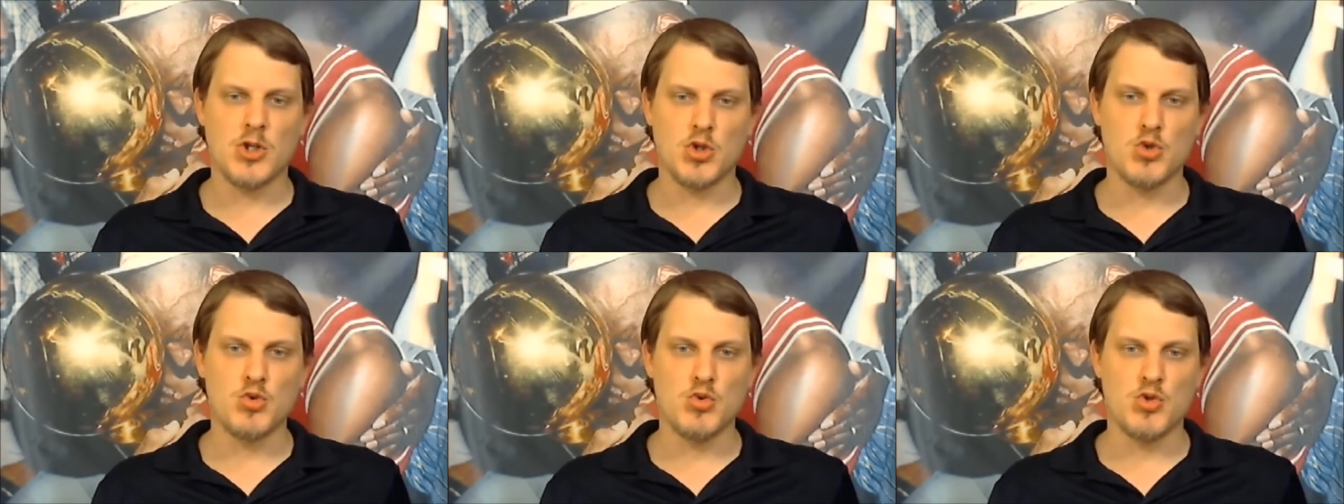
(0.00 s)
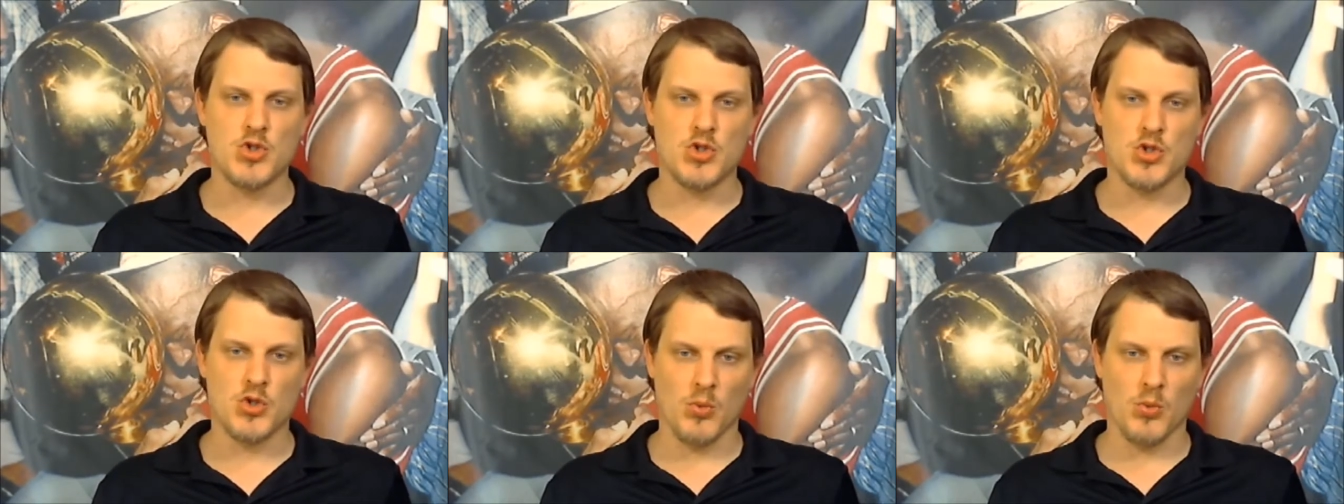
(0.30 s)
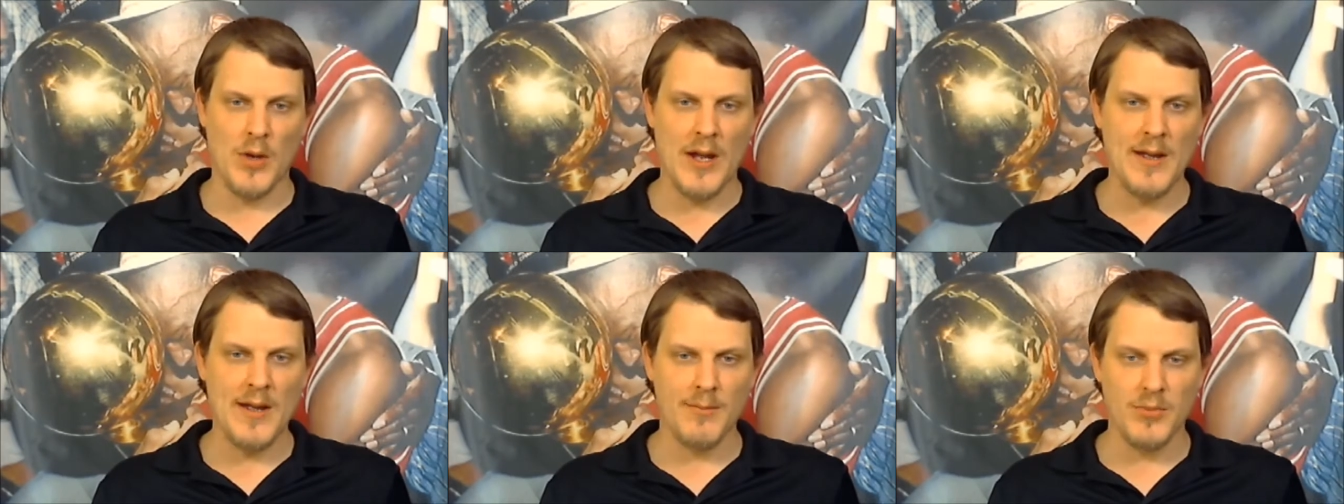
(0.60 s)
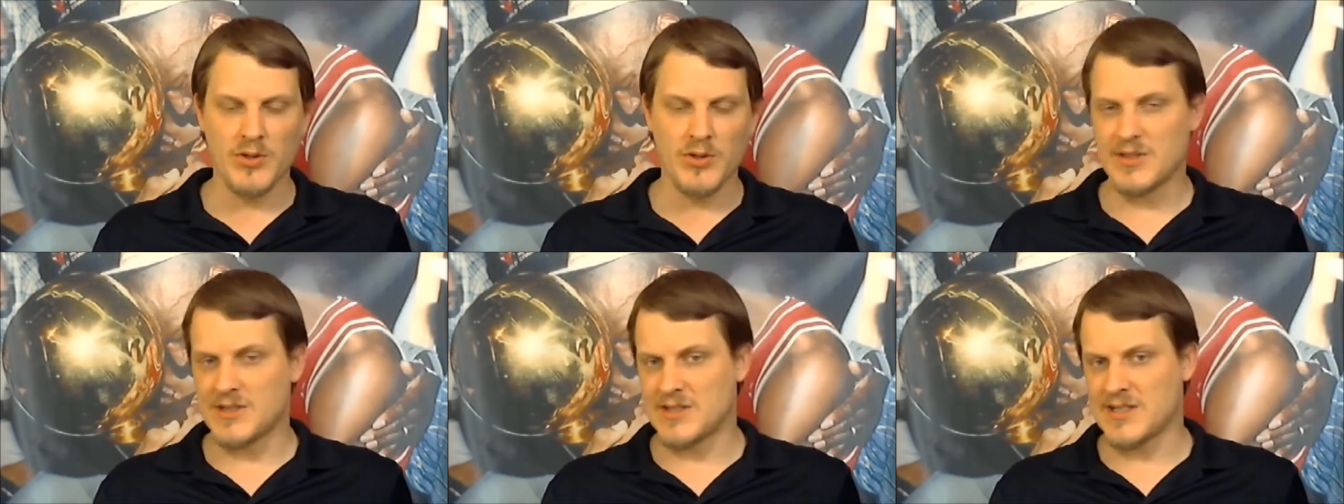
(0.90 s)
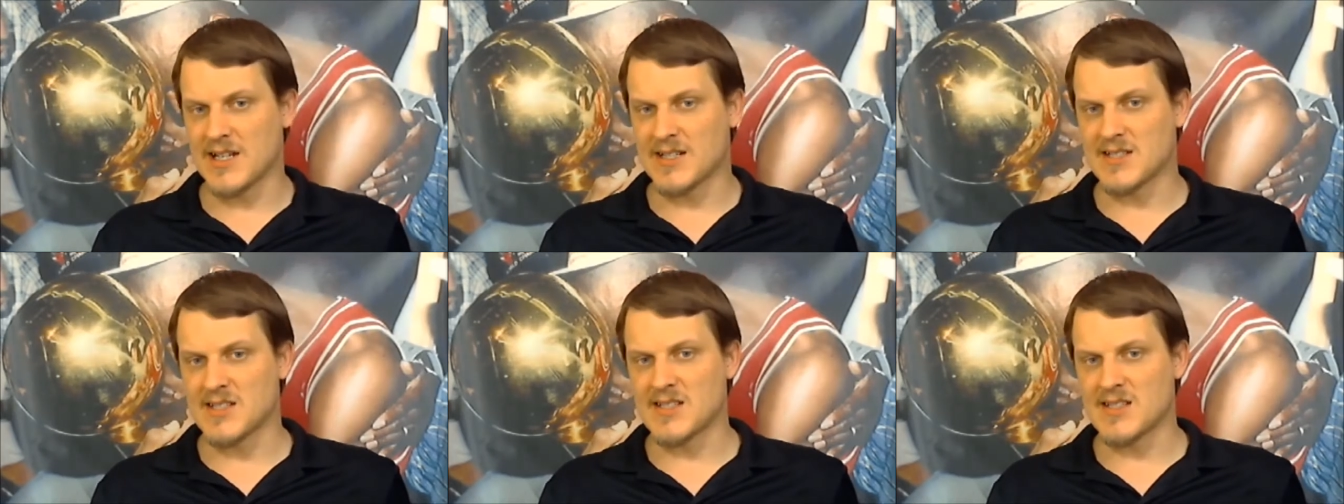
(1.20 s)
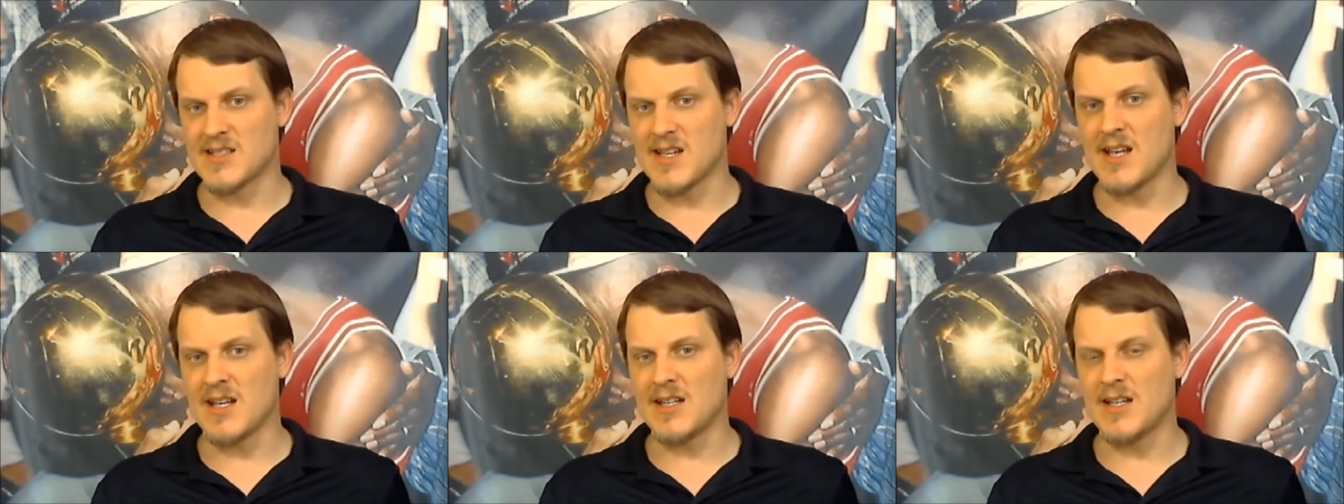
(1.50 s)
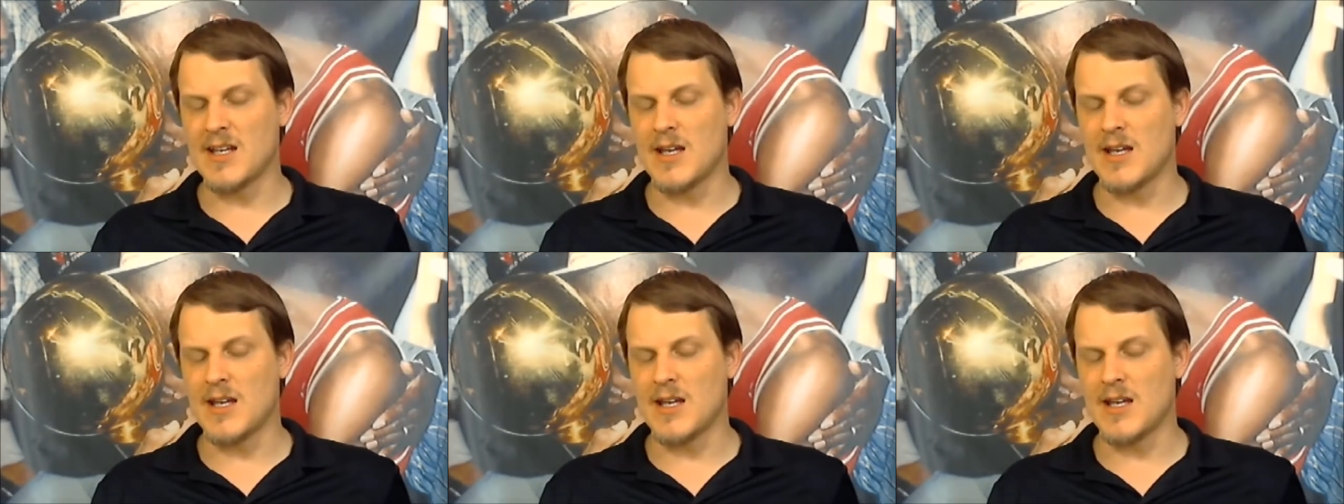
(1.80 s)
to scramble at Texas A&M.